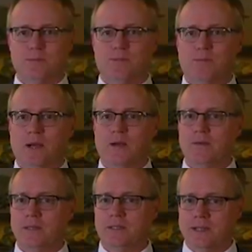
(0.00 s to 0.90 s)

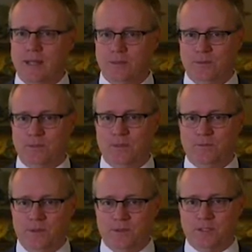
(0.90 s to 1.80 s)
surrounding towns and
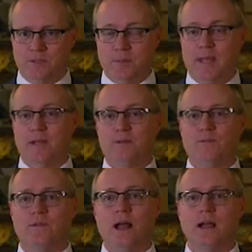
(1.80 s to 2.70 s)
villages began to
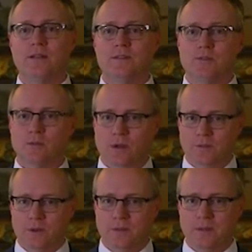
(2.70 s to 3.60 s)
flock to
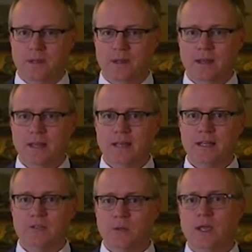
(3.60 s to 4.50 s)
Ulrum
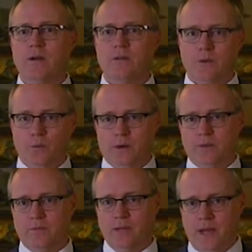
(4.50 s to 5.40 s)
to hear the word
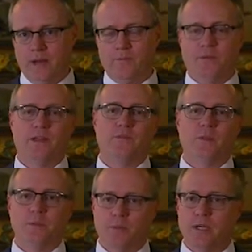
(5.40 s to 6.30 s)
of God
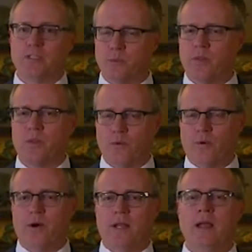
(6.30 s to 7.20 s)
faithfully preached with
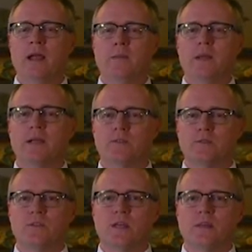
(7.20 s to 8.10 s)
authority, because
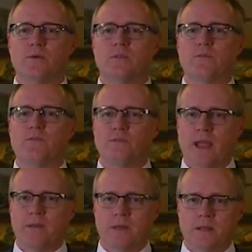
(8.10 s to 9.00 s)
you see, there was a
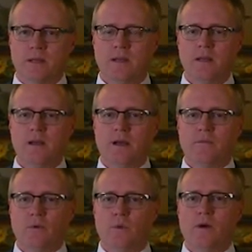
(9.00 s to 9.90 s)
famine
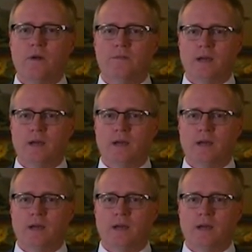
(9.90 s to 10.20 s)
of the word of